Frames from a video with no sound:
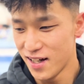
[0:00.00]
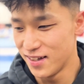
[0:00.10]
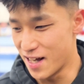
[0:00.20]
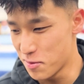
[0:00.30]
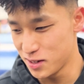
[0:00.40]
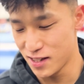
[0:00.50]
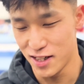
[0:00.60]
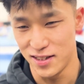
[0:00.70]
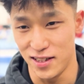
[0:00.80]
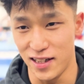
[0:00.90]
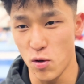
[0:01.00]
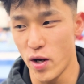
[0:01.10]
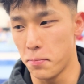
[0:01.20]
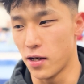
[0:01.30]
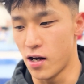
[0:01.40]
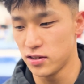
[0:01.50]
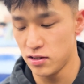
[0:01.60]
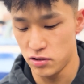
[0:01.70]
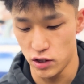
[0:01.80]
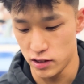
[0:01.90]
that was a good takeaway, but
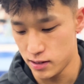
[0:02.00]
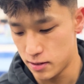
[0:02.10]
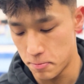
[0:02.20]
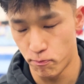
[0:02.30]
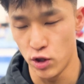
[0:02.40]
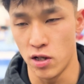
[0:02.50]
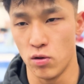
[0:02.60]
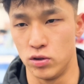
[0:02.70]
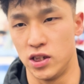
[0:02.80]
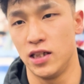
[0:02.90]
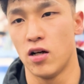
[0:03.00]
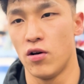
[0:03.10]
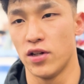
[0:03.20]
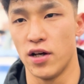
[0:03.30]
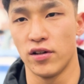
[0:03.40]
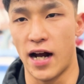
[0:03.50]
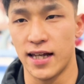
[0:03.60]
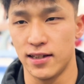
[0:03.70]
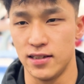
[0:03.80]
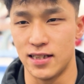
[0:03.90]
also just, you know, seeing all the other
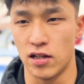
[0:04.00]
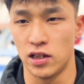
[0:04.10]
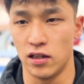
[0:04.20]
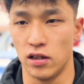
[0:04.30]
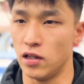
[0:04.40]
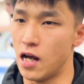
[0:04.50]
athletes out there,